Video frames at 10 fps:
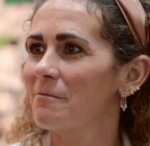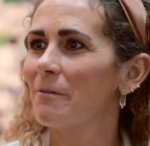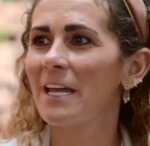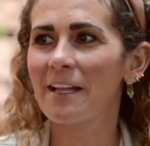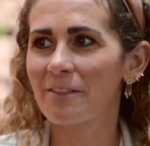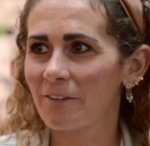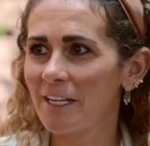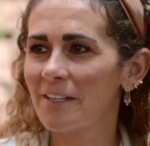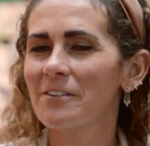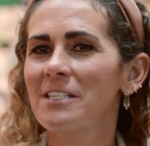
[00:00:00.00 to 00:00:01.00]
We had 3
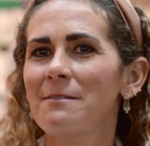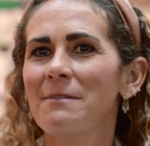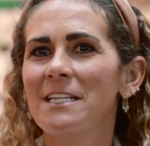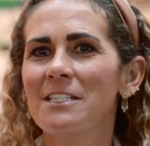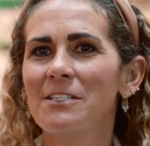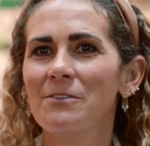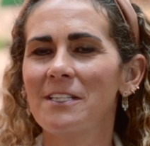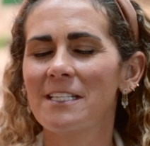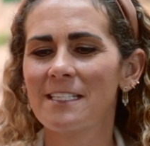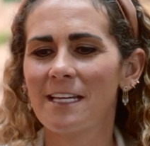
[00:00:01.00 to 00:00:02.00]
other teammates
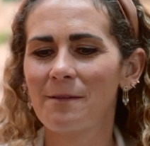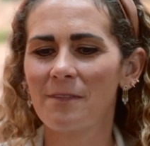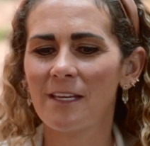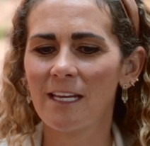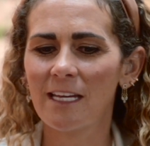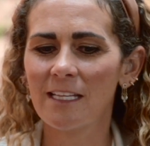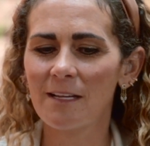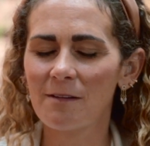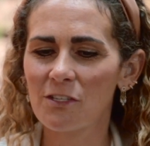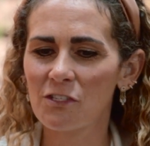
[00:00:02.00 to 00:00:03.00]
doing the same thing, and
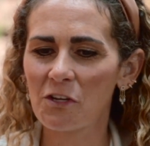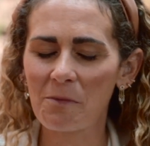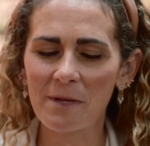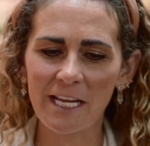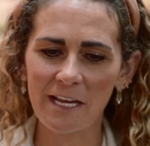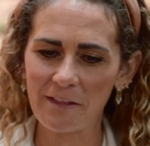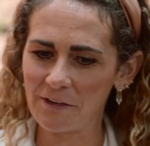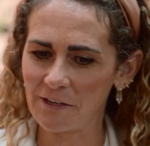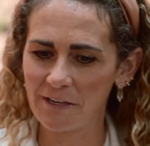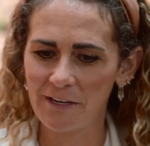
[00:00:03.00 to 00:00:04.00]
then so many
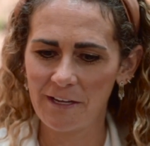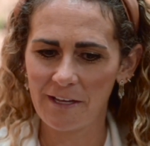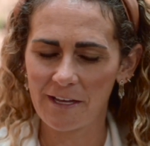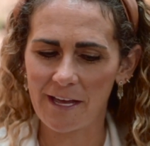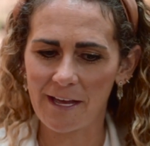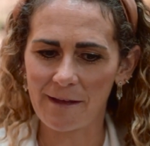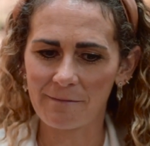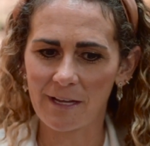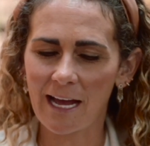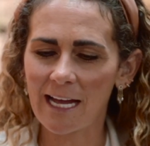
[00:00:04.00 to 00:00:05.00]
other
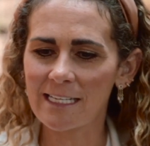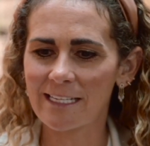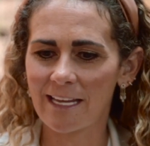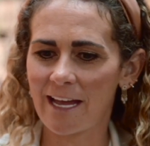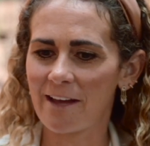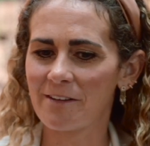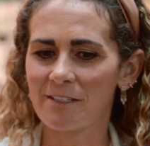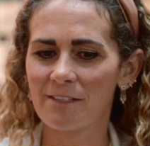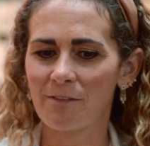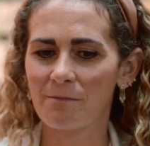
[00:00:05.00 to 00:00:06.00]
guys and
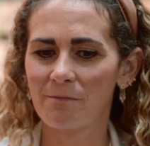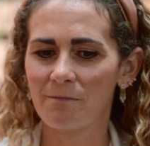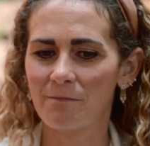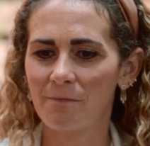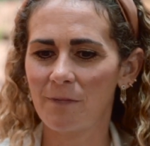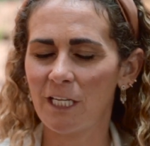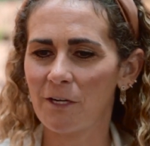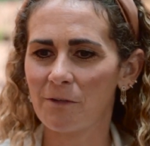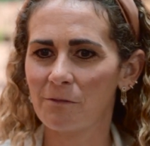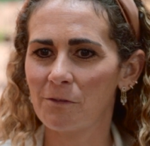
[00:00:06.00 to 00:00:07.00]
gals from
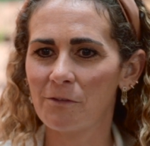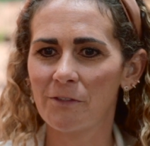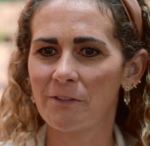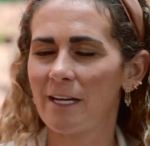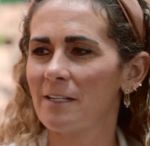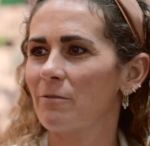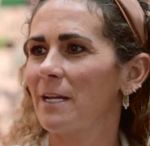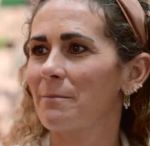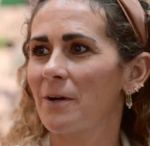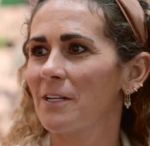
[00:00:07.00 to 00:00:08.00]
Louisville that
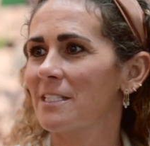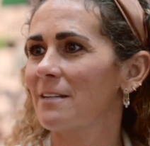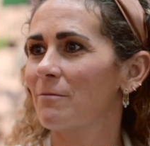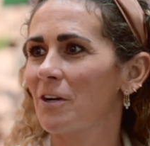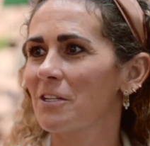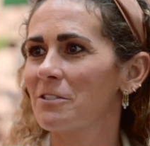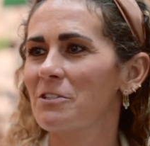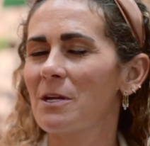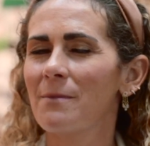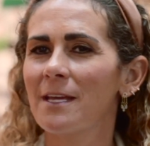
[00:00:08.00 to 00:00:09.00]
ran Boston and were also
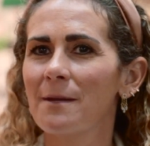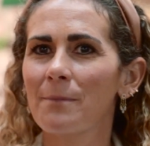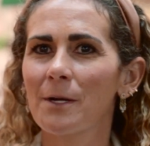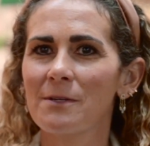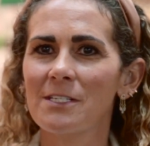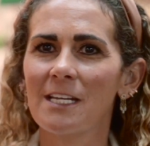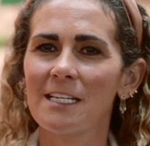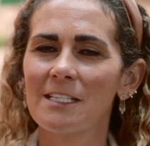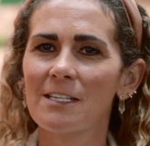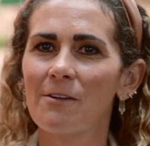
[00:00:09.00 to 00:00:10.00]
jumping in Bourbon
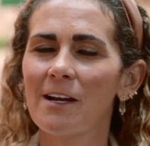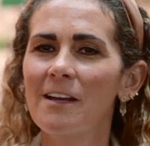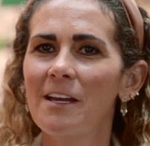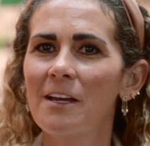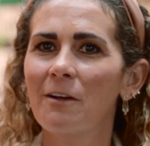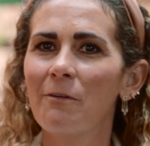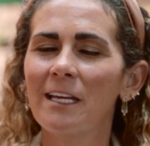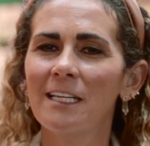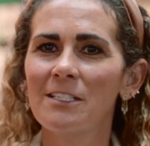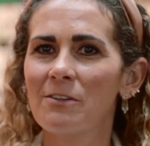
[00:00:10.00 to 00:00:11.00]
Chase. So
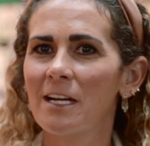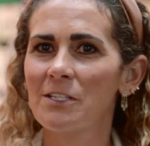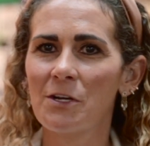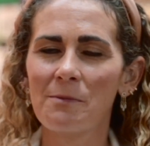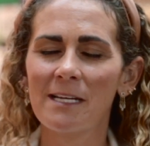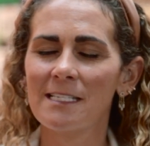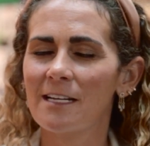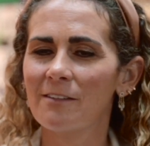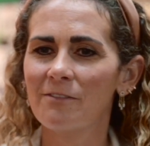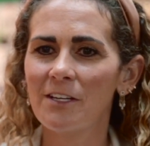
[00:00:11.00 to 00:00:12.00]
going into it, I told
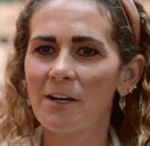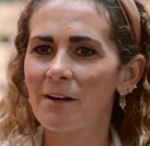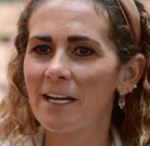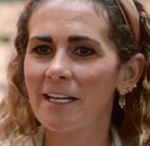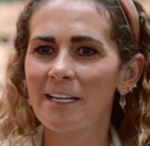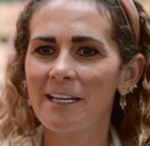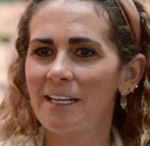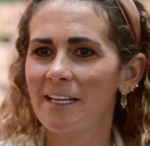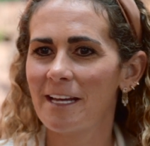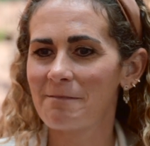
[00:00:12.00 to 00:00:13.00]
myself, you know what?
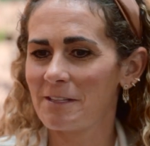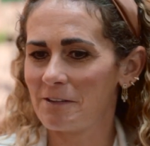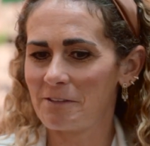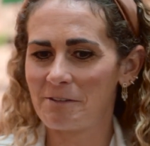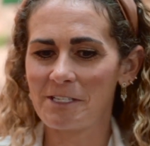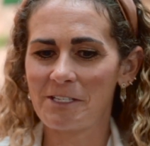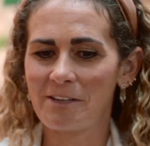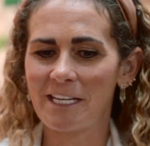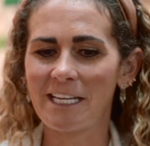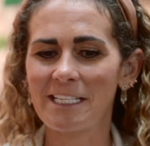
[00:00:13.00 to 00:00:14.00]
I'm not the only one
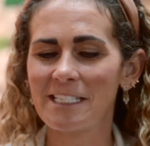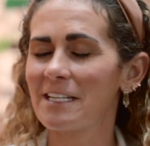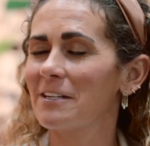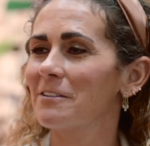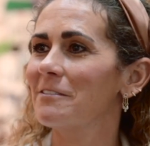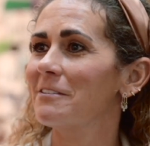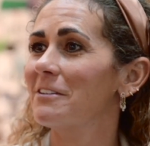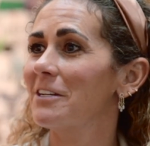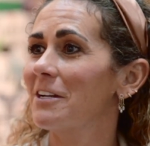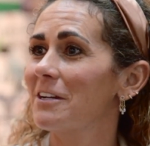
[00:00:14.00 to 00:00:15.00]
doing it. So
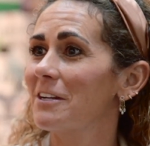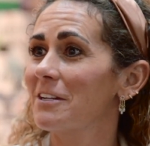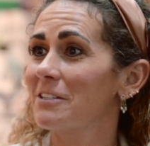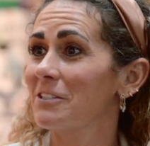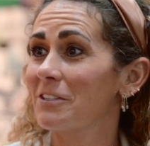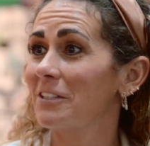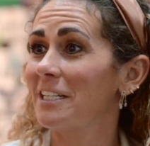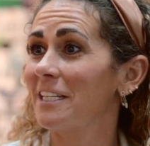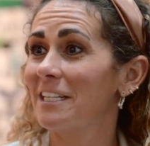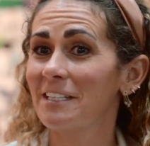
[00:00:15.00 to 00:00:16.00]

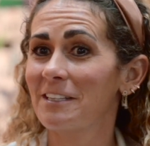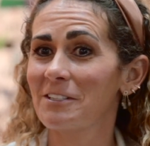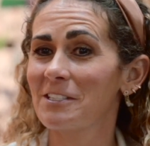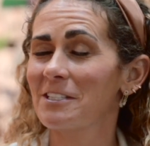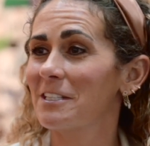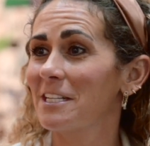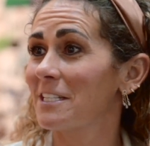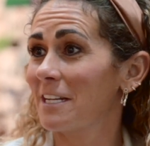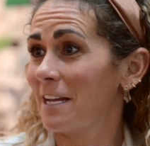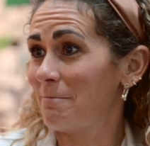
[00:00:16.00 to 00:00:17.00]
surely it's
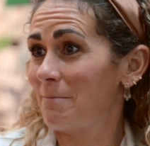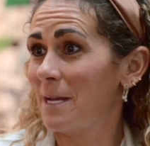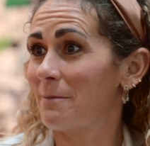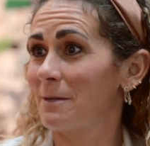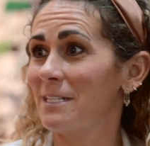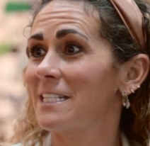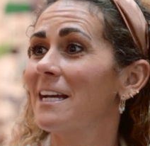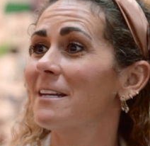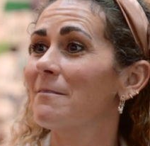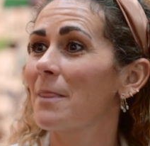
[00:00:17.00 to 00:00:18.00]
going to be able to be
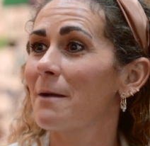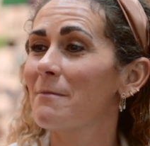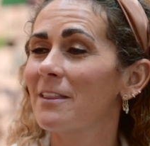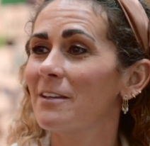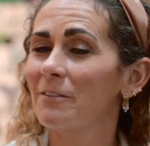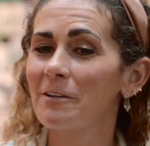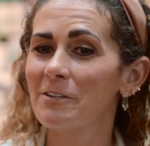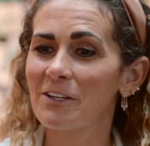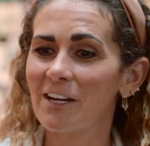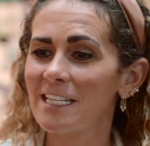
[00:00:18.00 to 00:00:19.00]
done. I'm not the only
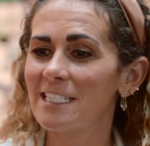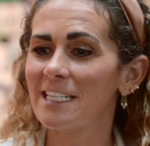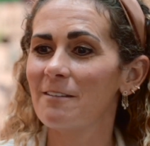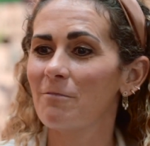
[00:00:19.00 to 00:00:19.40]
one crazy.